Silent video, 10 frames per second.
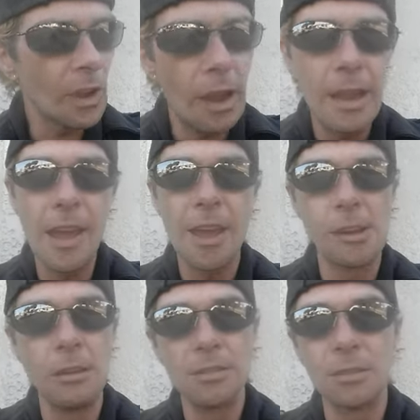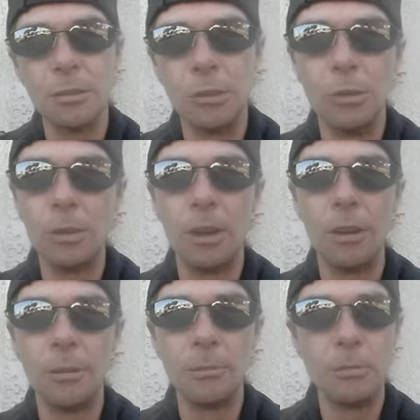I had also
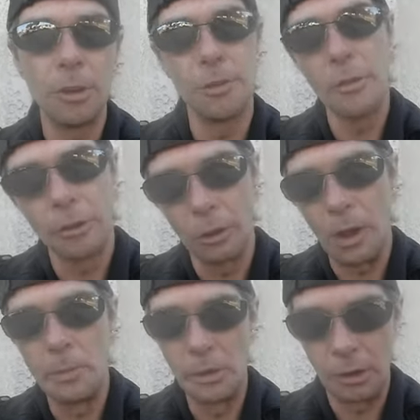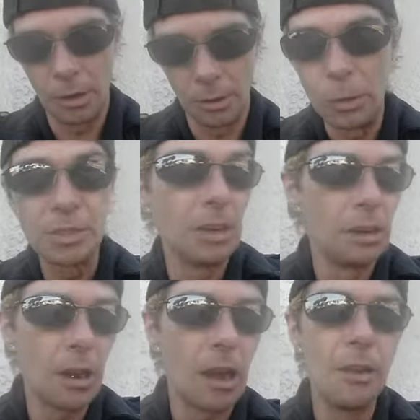another grandmother who's
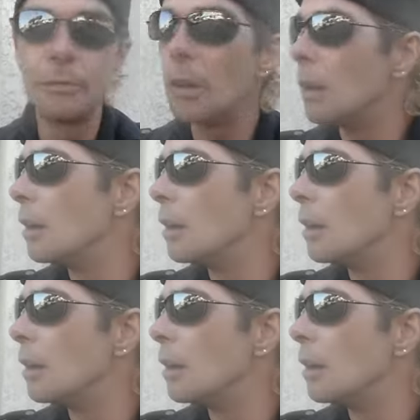still alive.